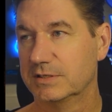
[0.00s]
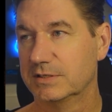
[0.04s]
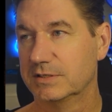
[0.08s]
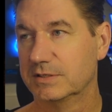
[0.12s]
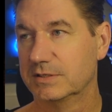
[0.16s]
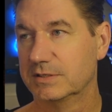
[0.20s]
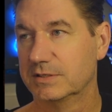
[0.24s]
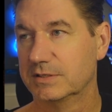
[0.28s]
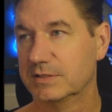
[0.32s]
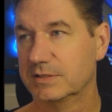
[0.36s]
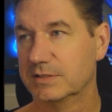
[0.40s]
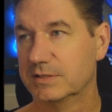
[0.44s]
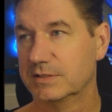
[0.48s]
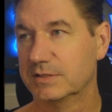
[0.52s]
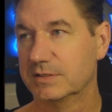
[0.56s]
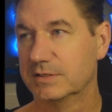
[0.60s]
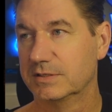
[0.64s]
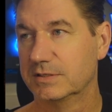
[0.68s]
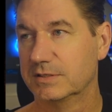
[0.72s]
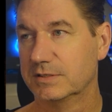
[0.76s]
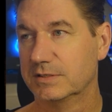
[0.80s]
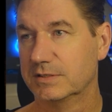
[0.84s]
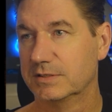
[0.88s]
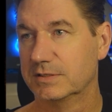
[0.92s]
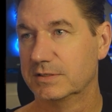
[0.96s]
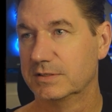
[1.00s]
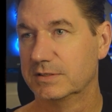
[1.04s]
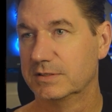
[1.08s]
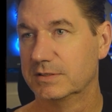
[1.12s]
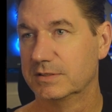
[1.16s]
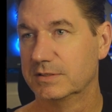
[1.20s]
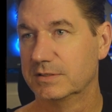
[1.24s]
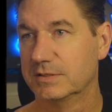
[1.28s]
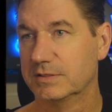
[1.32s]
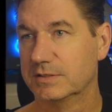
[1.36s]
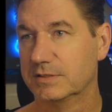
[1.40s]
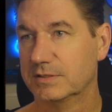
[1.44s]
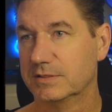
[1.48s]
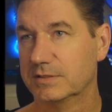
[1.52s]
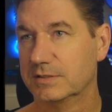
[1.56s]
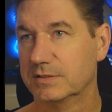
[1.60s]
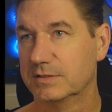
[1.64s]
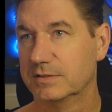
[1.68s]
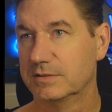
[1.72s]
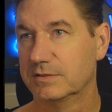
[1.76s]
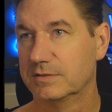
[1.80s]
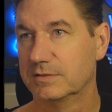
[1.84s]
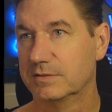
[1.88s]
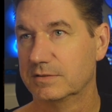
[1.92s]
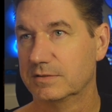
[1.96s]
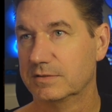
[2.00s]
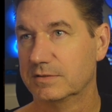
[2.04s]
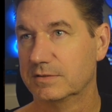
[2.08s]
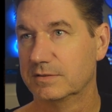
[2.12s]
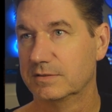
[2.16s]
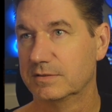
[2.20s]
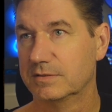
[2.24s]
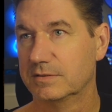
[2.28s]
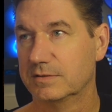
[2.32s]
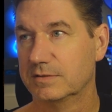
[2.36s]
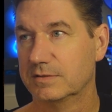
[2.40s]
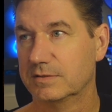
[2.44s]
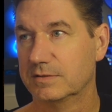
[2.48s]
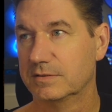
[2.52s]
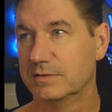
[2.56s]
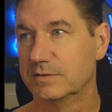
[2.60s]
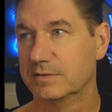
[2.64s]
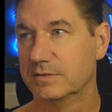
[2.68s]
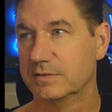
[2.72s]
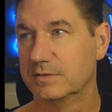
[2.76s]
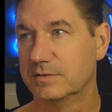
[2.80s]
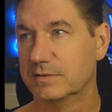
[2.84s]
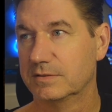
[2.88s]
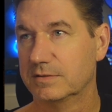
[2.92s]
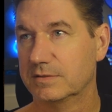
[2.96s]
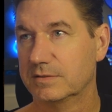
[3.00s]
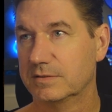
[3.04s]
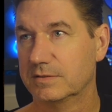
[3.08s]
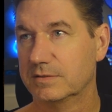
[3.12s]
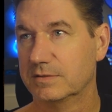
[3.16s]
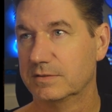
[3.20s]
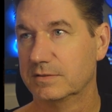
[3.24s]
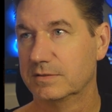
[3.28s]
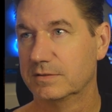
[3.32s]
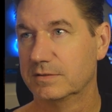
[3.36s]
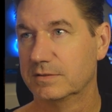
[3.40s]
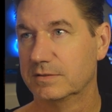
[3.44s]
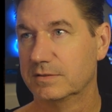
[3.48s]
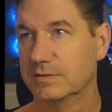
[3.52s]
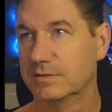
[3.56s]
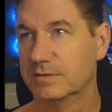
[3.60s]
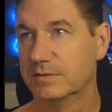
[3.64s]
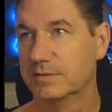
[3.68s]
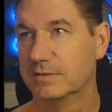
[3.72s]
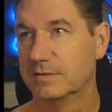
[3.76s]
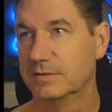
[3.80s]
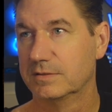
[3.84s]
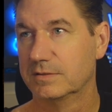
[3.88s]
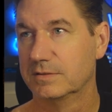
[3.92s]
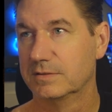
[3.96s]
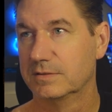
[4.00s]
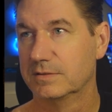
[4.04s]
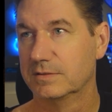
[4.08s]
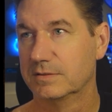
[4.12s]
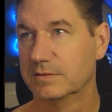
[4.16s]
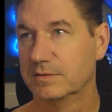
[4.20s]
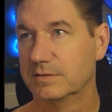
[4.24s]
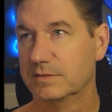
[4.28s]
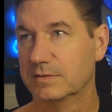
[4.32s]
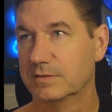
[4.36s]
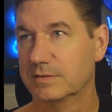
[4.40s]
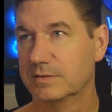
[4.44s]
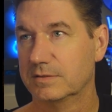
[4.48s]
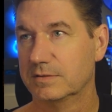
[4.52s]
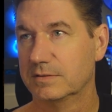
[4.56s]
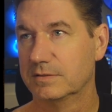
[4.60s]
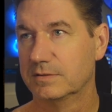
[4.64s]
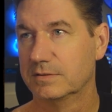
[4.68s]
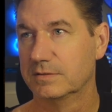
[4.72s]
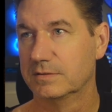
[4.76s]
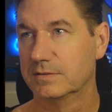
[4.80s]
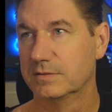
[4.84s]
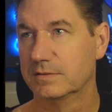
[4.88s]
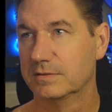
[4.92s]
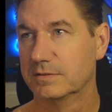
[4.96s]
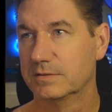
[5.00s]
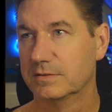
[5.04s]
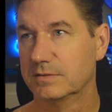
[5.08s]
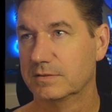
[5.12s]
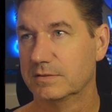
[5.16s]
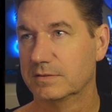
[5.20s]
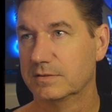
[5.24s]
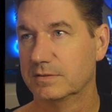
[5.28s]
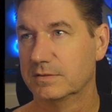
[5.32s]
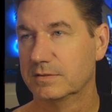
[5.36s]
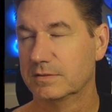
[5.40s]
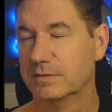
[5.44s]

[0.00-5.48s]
No one is speaking in this clip.